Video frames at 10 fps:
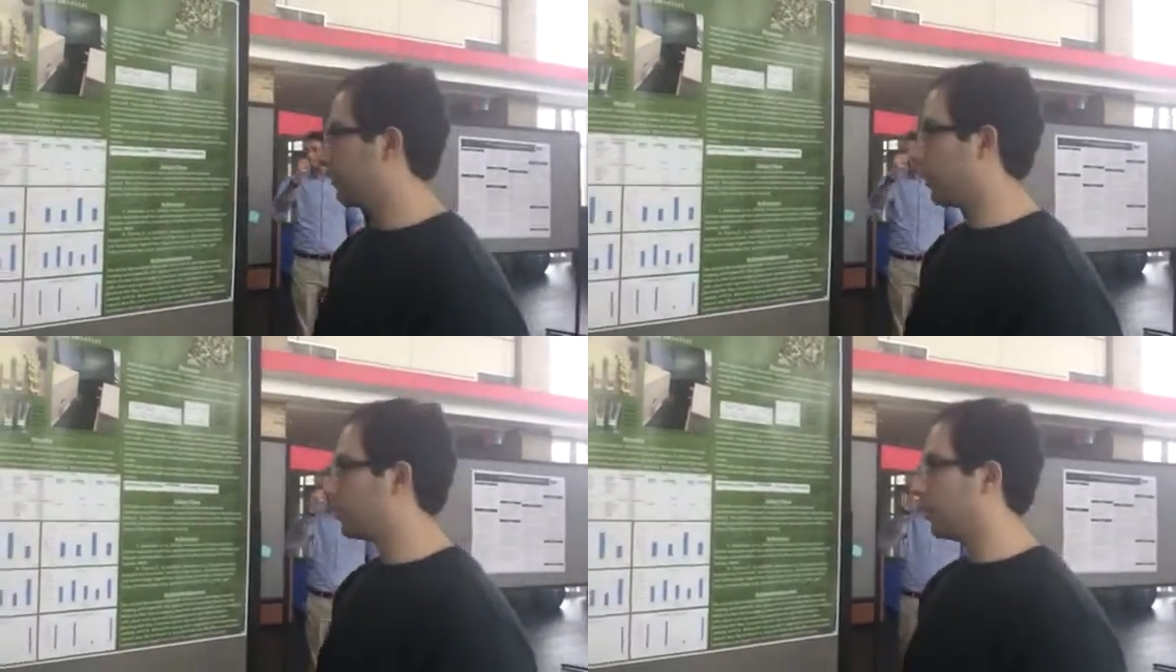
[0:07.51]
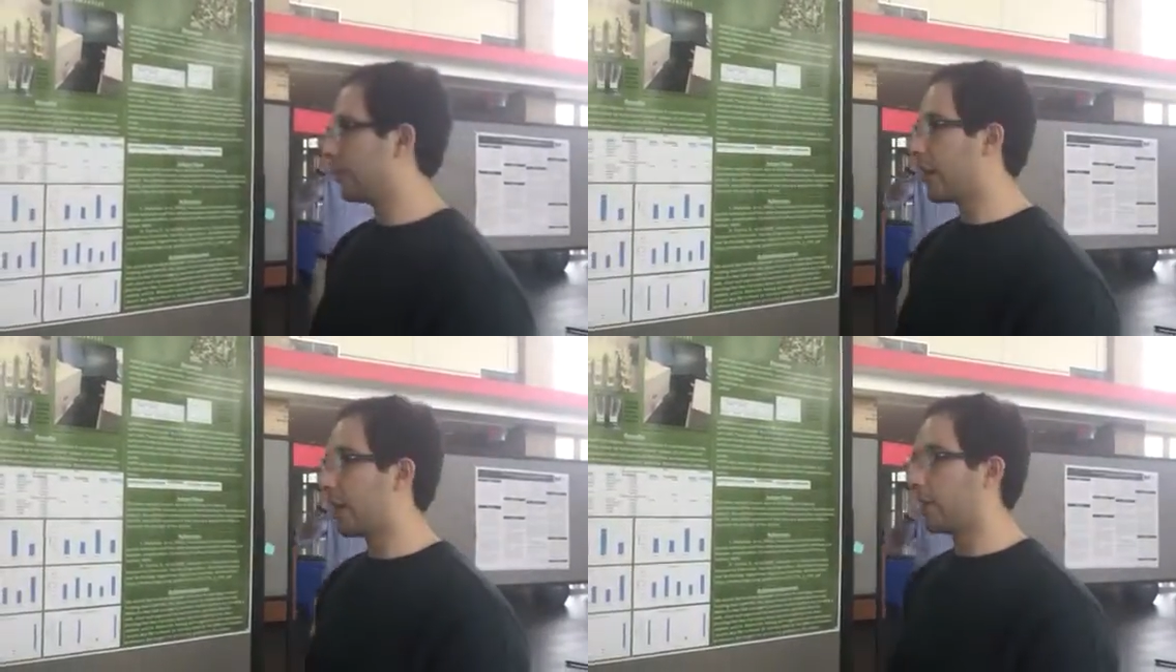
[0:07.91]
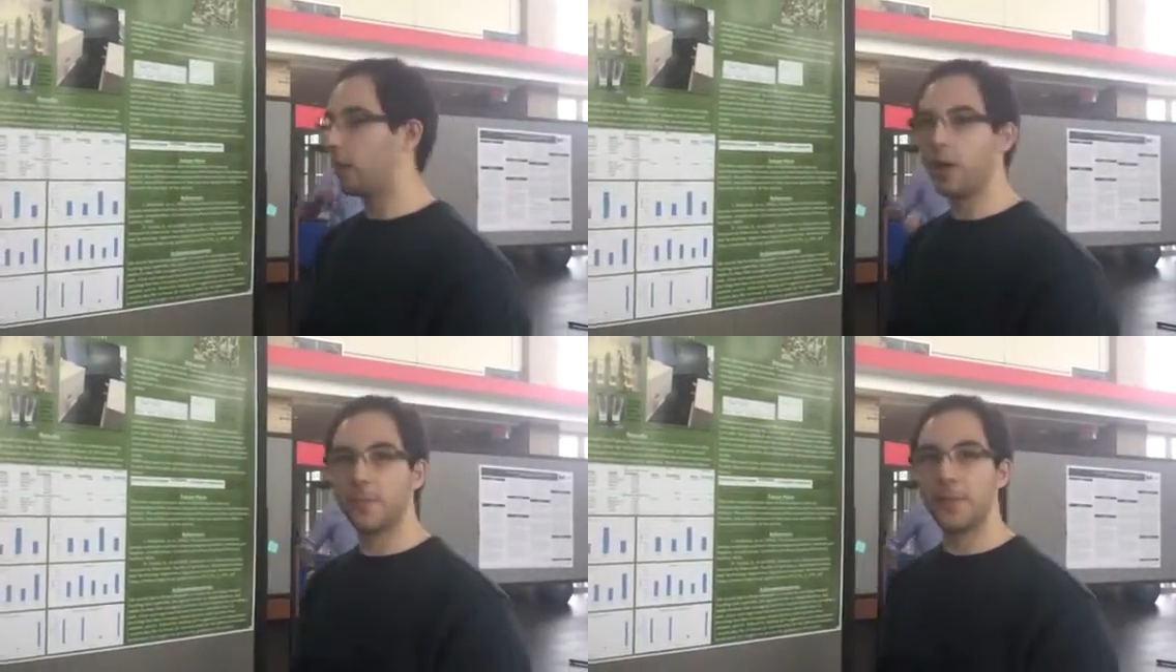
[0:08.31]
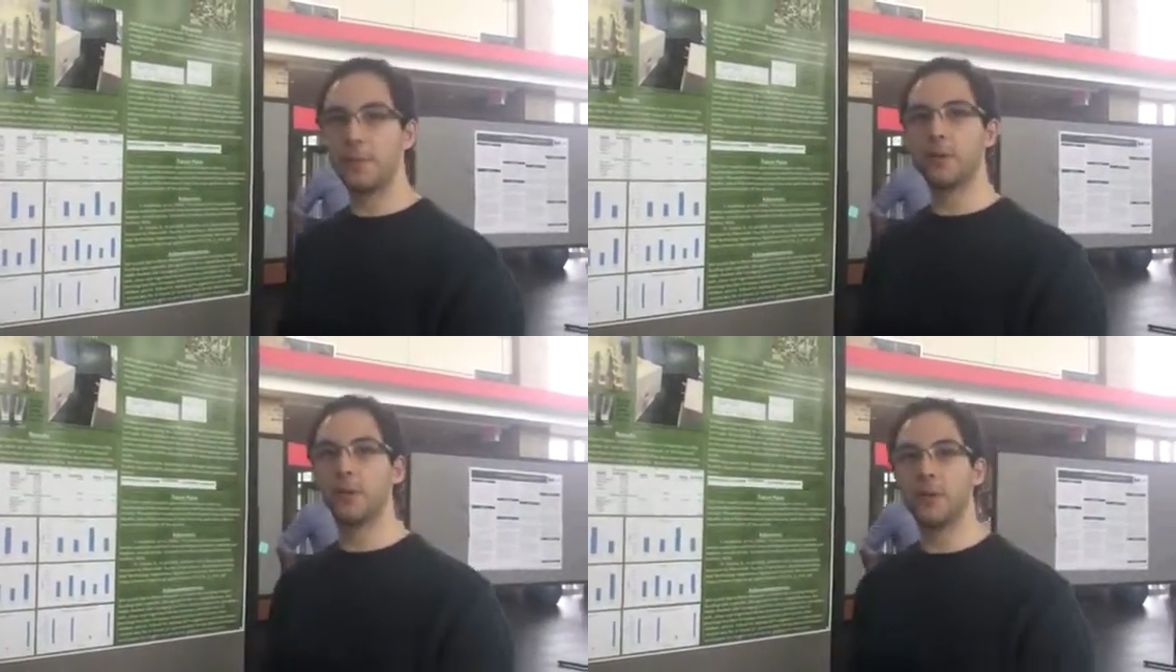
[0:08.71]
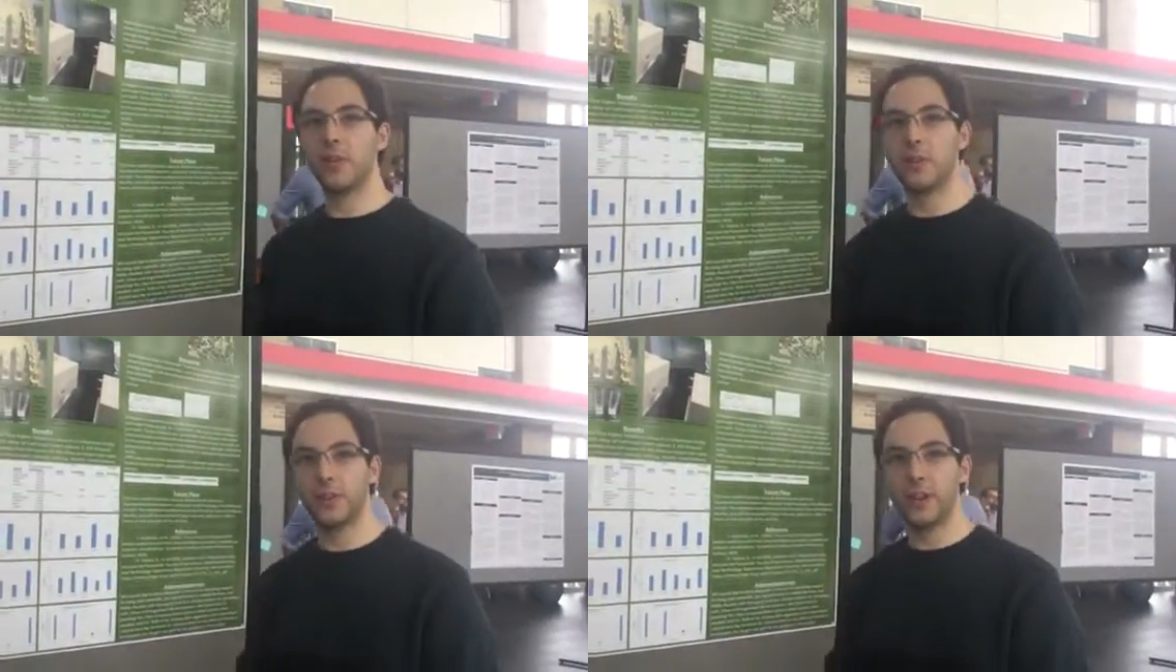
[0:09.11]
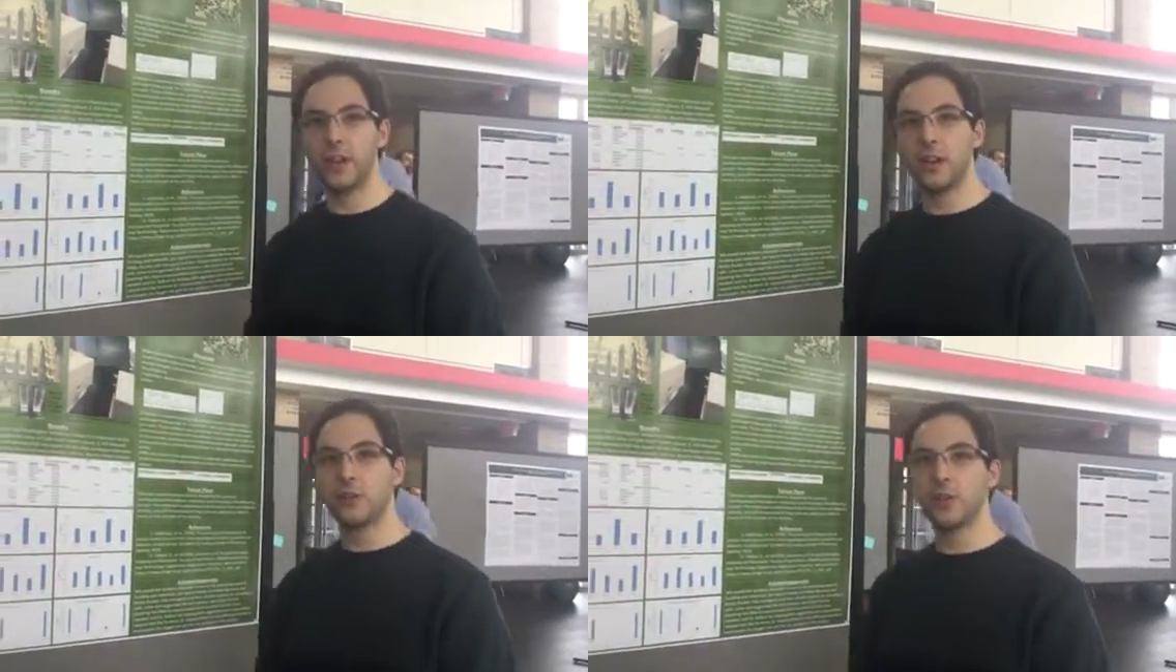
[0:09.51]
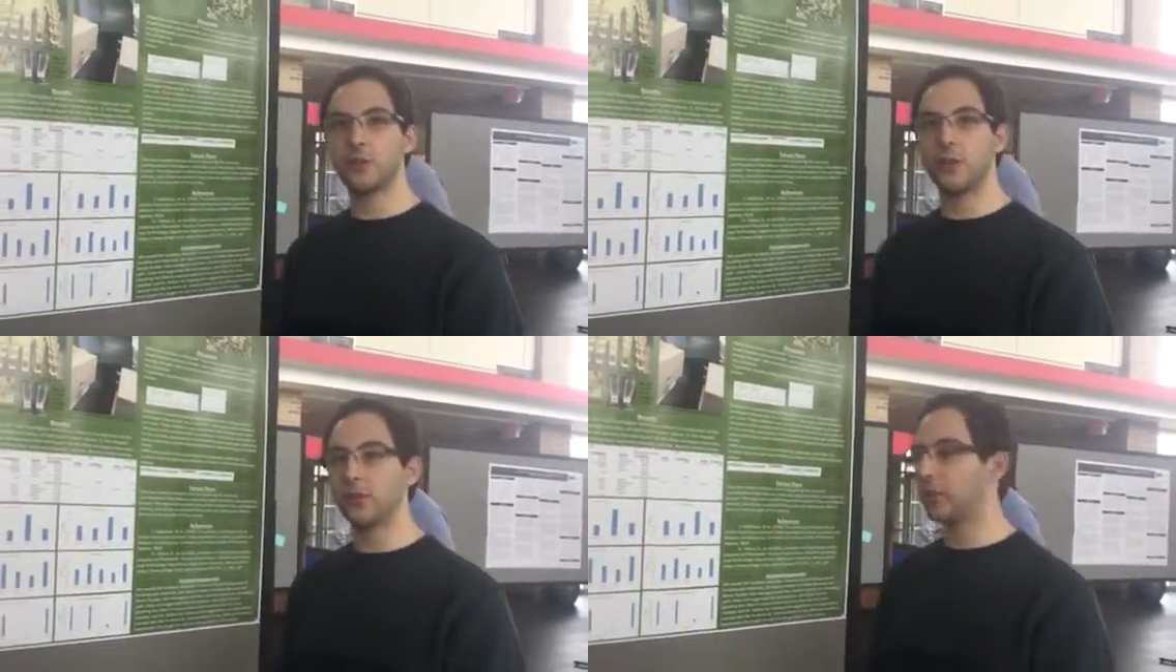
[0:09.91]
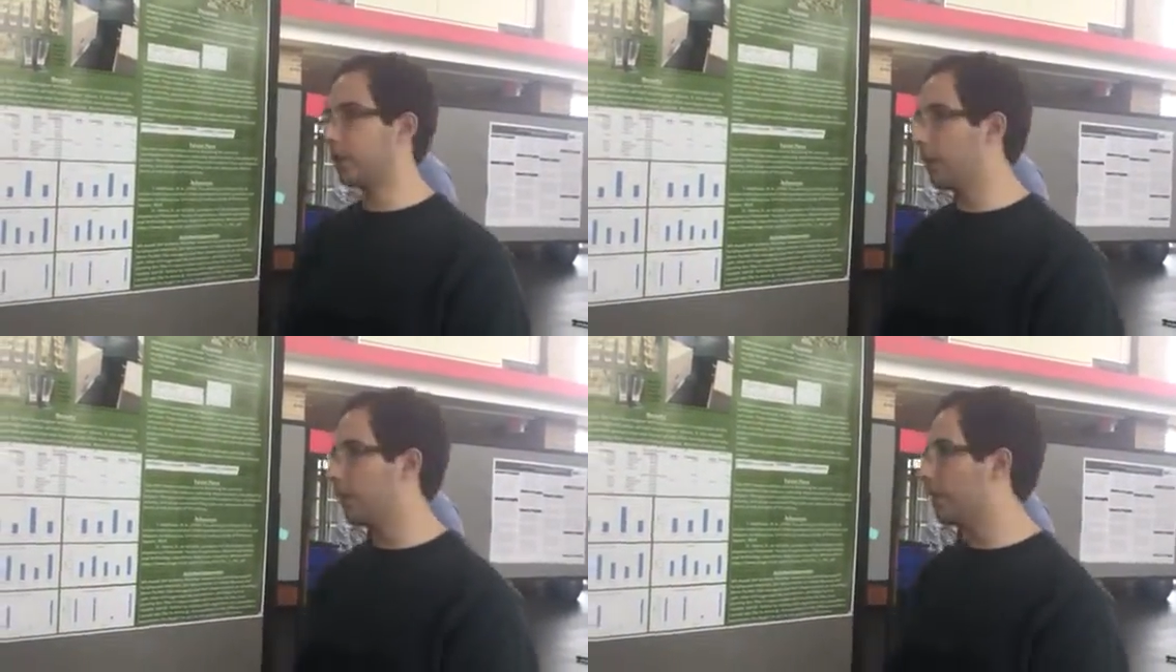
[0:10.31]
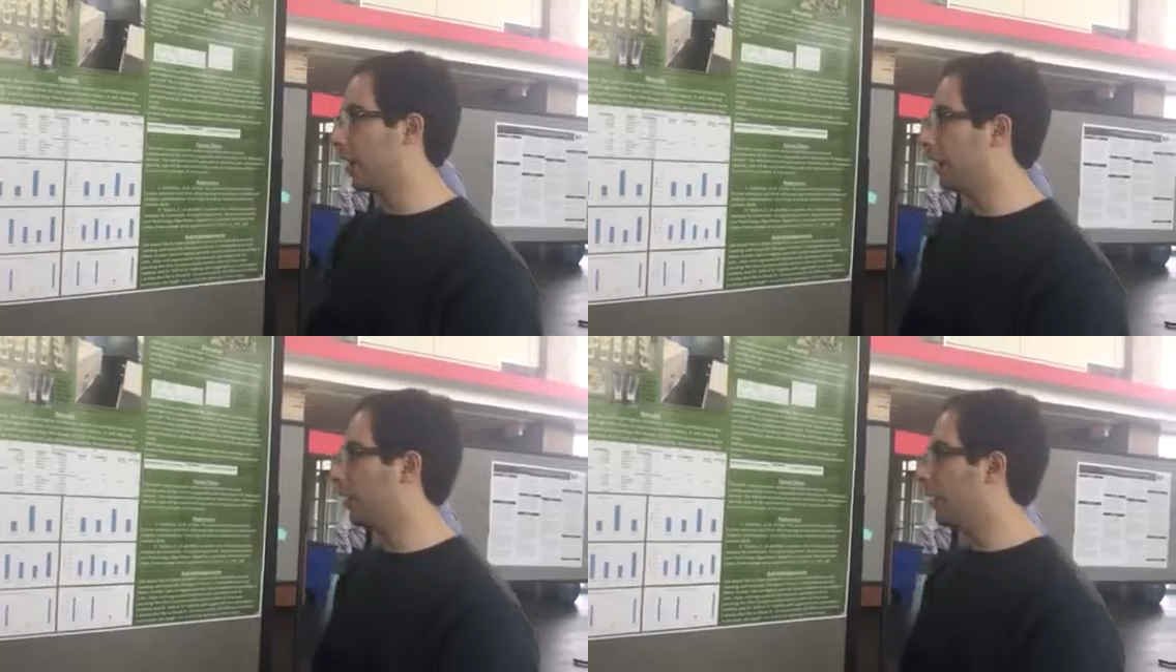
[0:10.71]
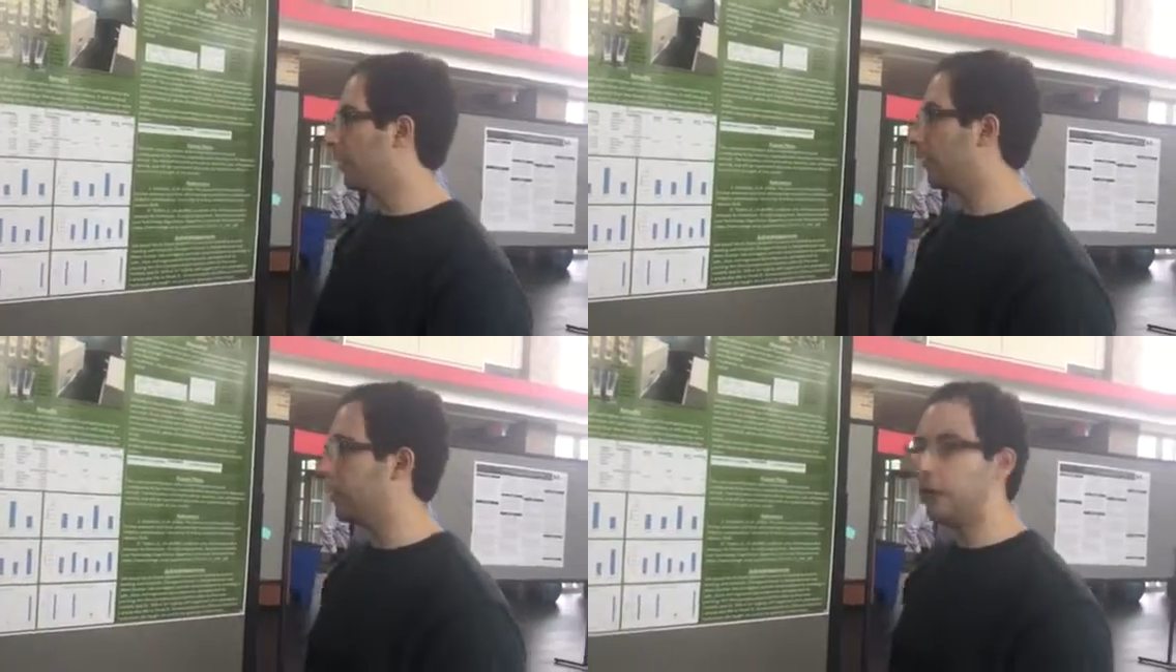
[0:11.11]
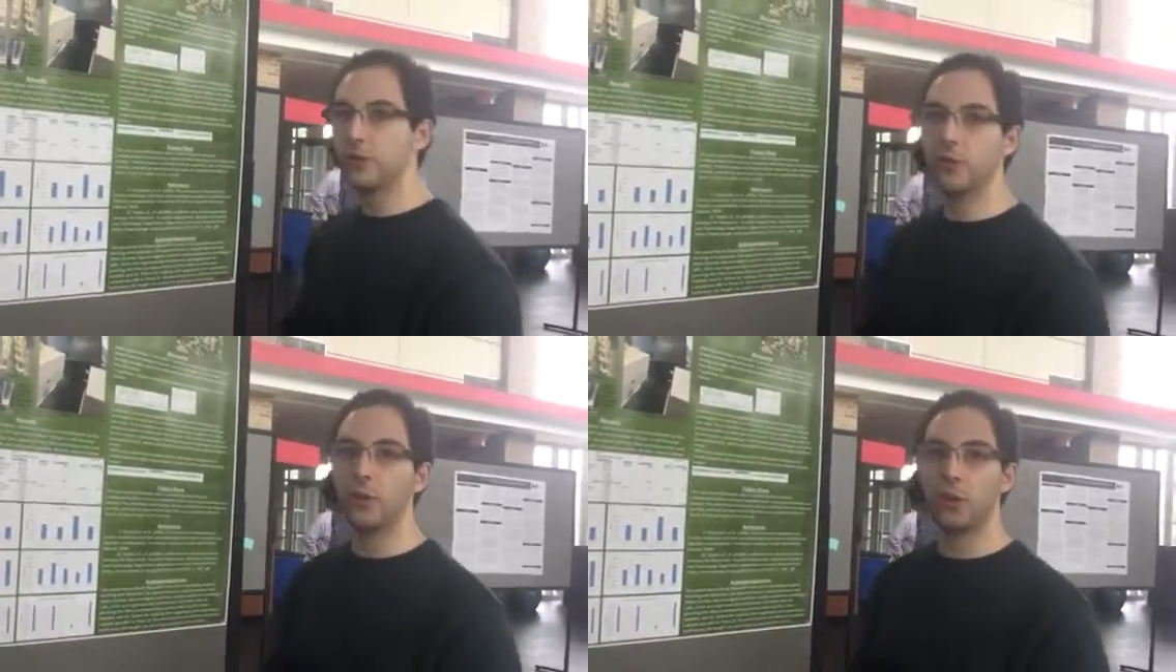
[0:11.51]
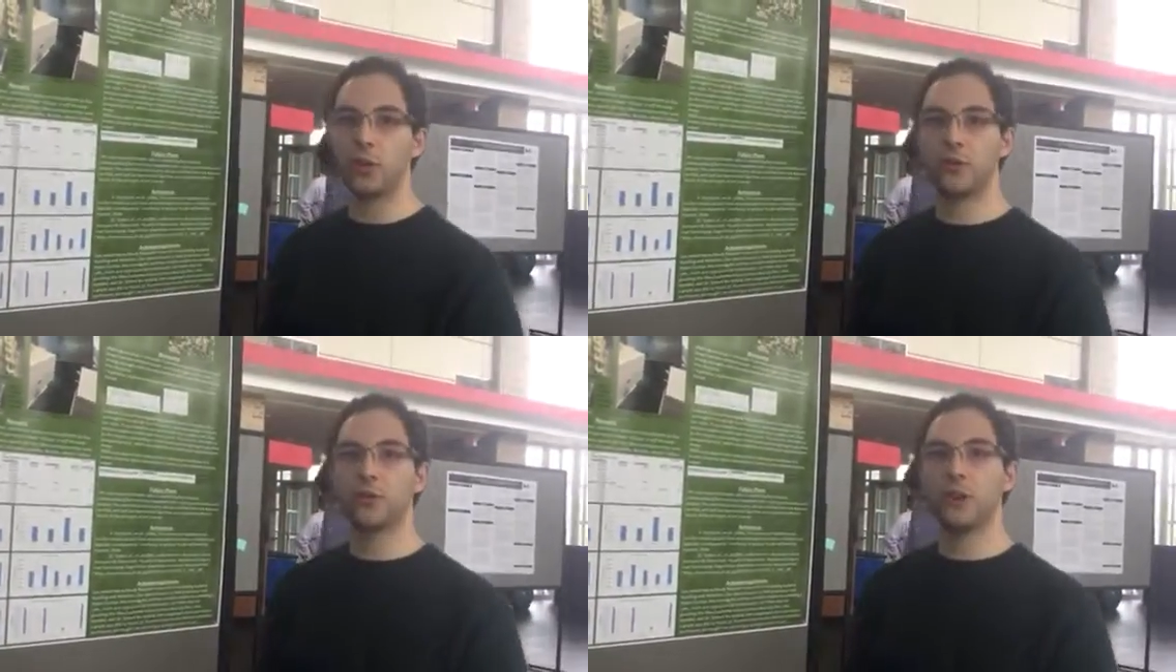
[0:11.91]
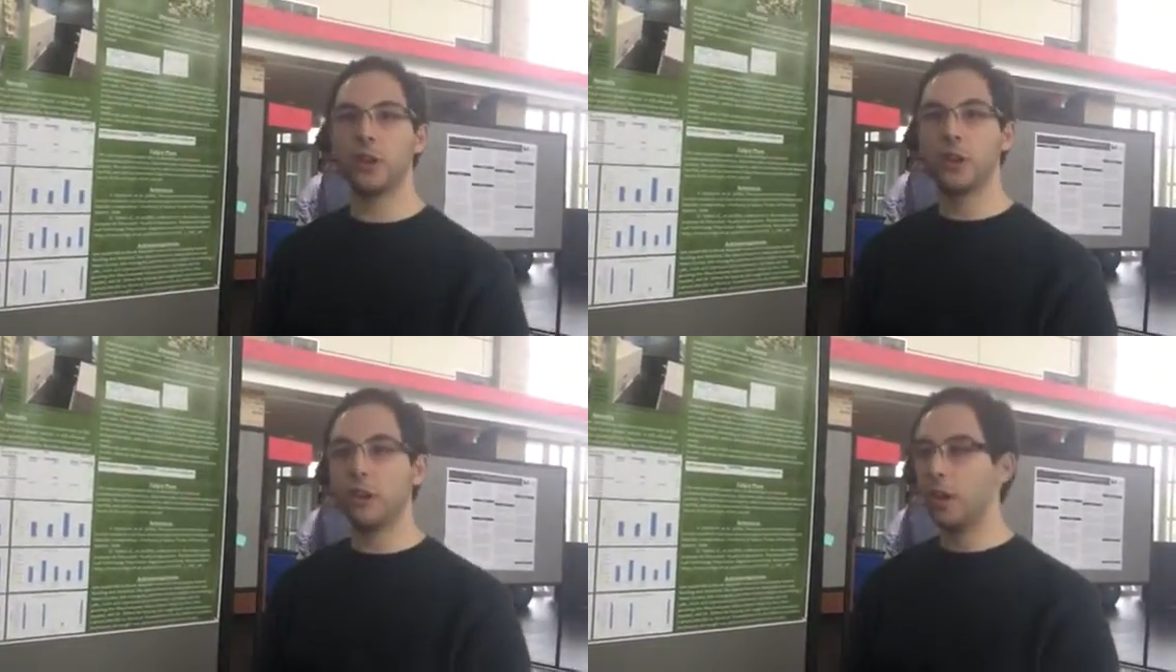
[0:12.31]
especially that a lot of people in Mediterranean countries claim that the leaves of olive tree